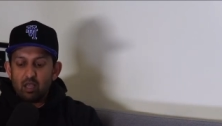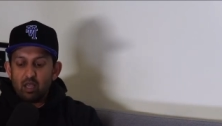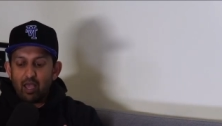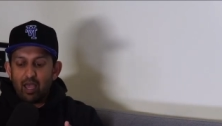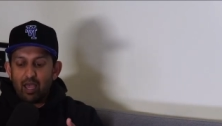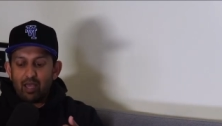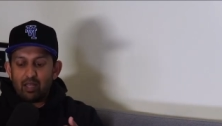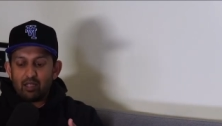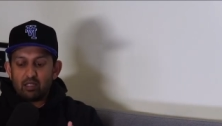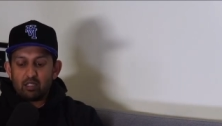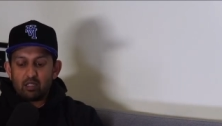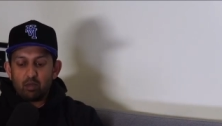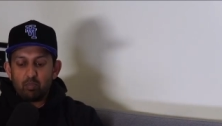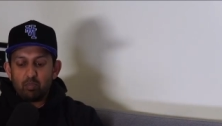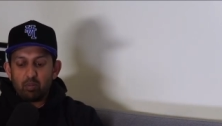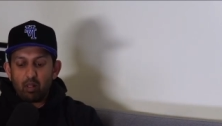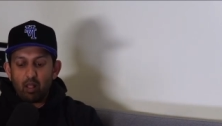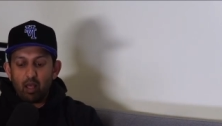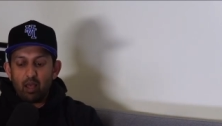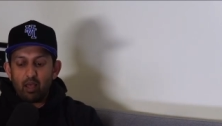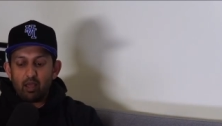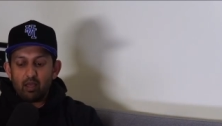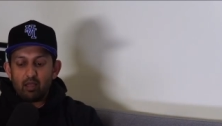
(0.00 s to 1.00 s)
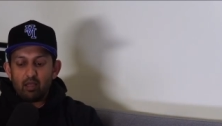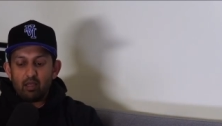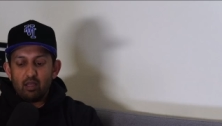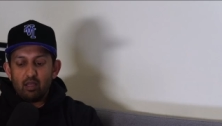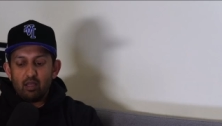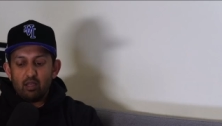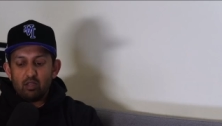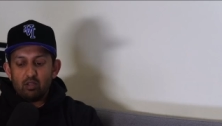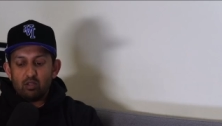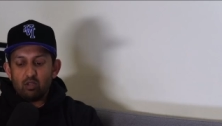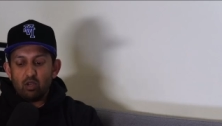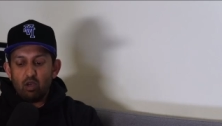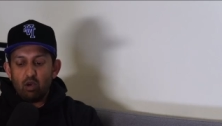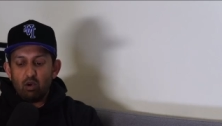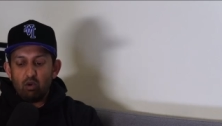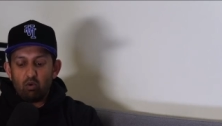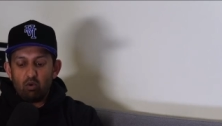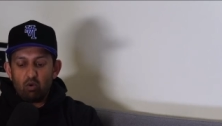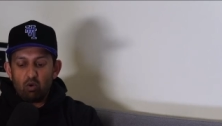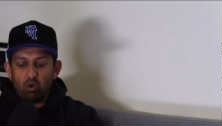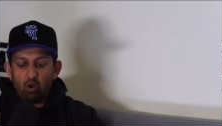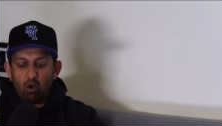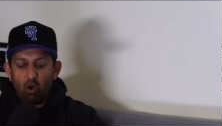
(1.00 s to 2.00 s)
and supply.
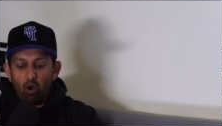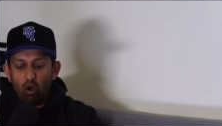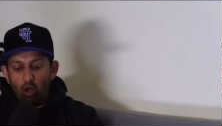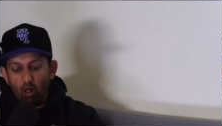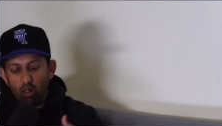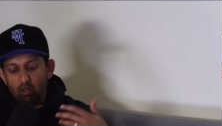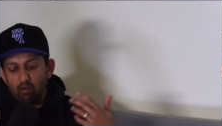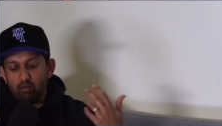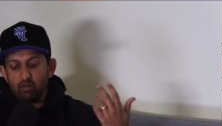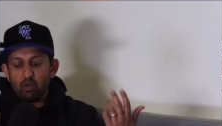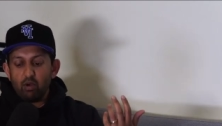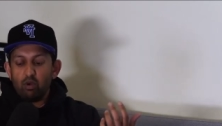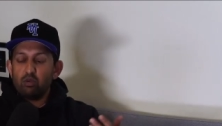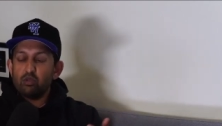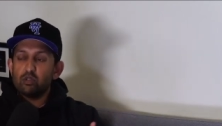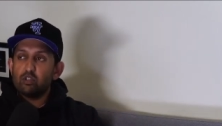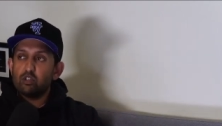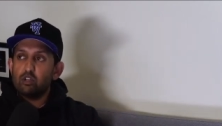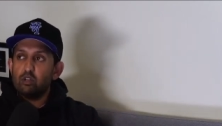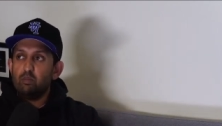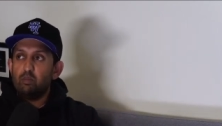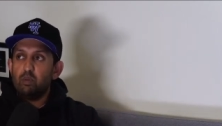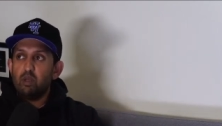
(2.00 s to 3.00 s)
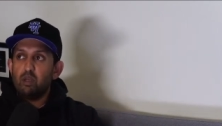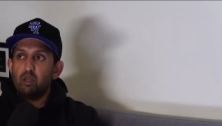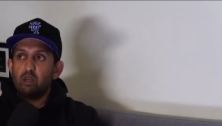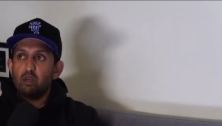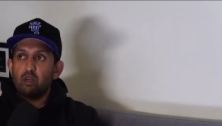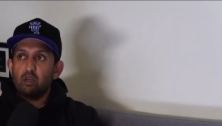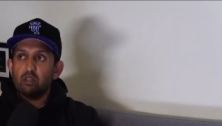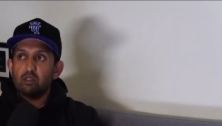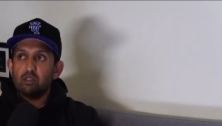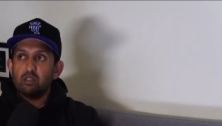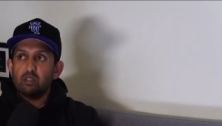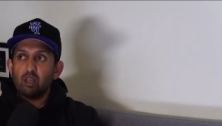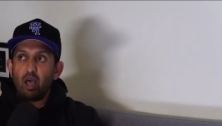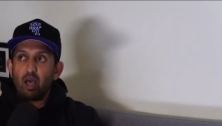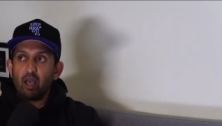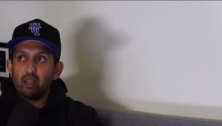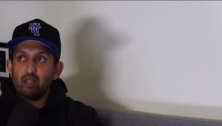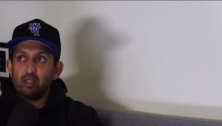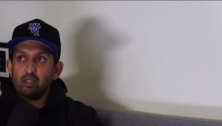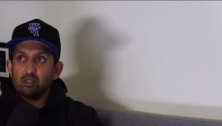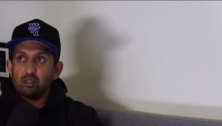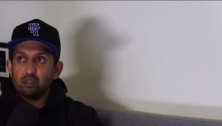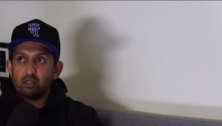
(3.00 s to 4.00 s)
So all of those should be good
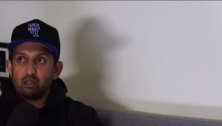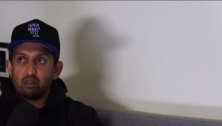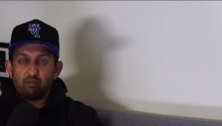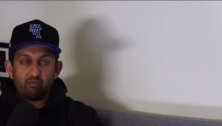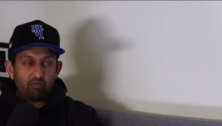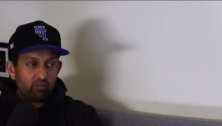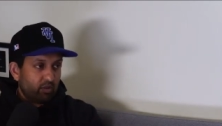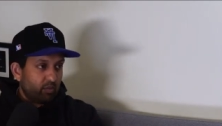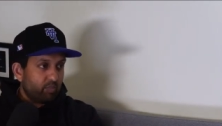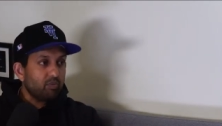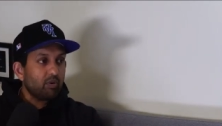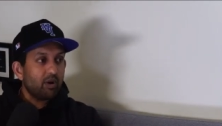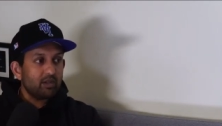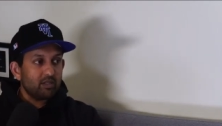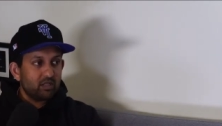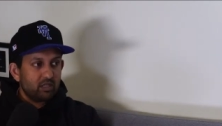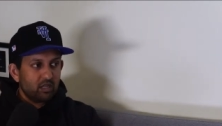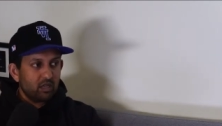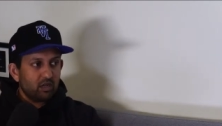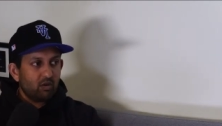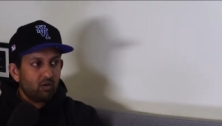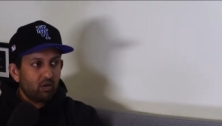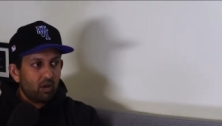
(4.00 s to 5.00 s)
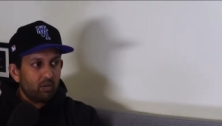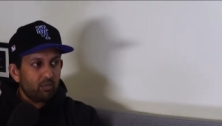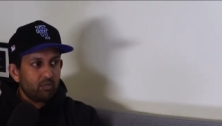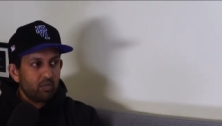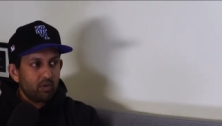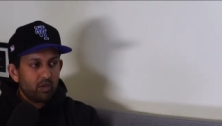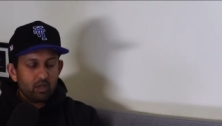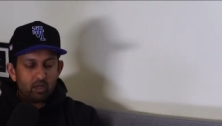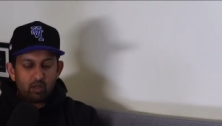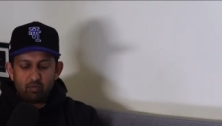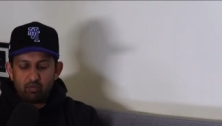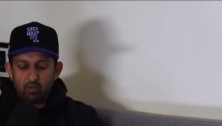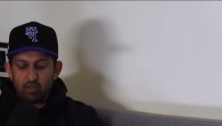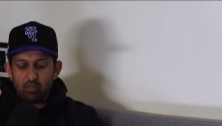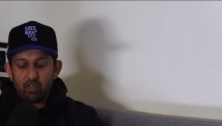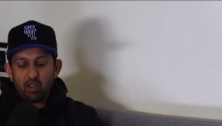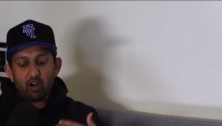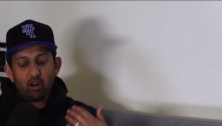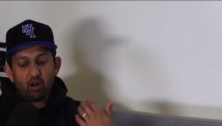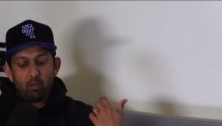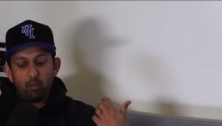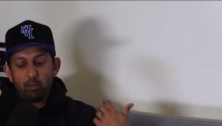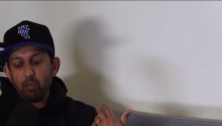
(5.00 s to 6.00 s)
signs for the price to go up. Got it. That they're
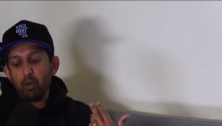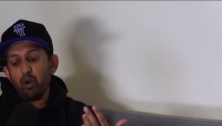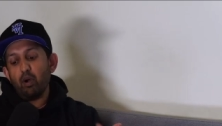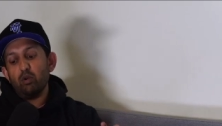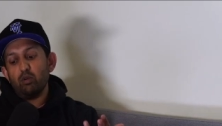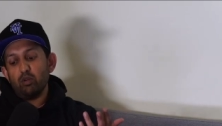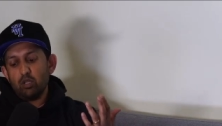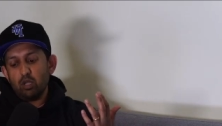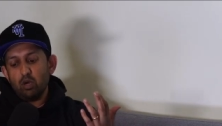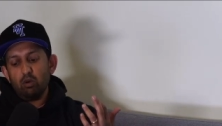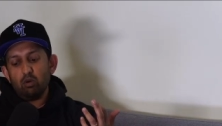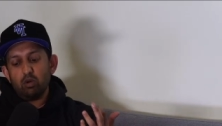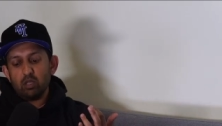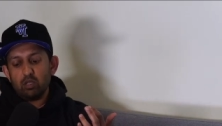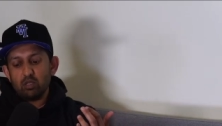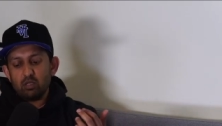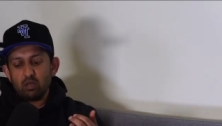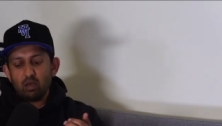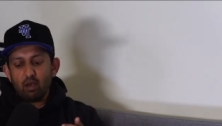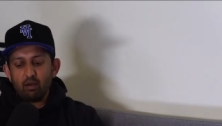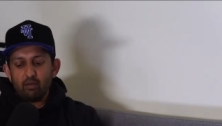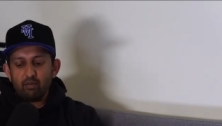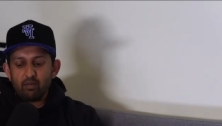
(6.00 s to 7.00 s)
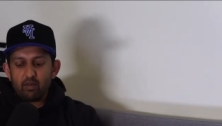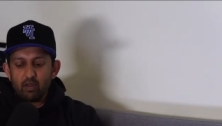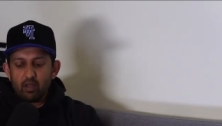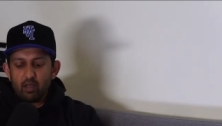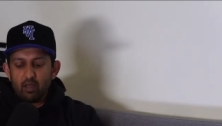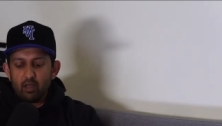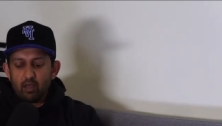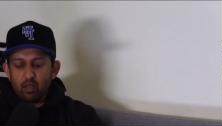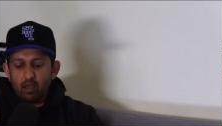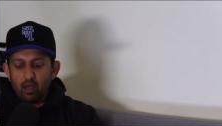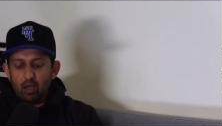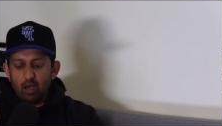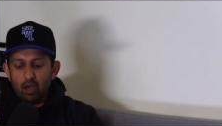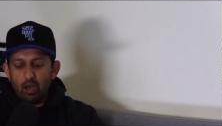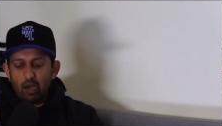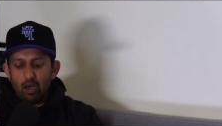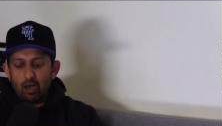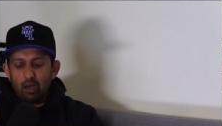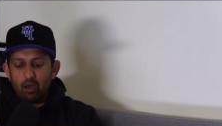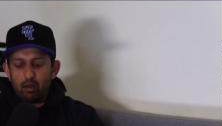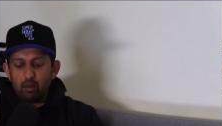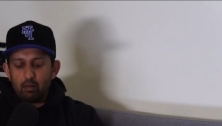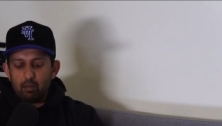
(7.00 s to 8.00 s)
going to burn tokens off.
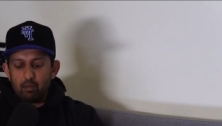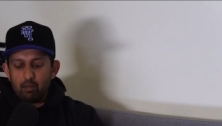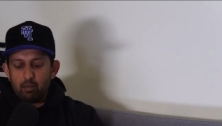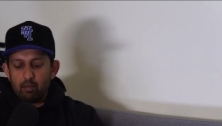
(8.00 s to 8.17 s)
Because